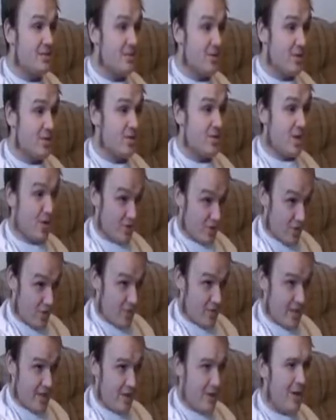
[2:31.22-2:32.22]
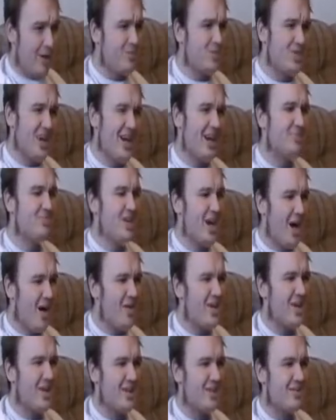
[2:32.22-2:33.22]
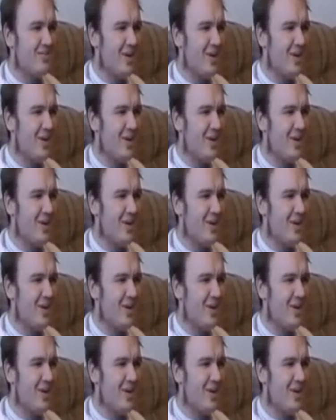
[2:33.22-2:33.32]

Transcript: it it's over here. I'm trying. I'm talking.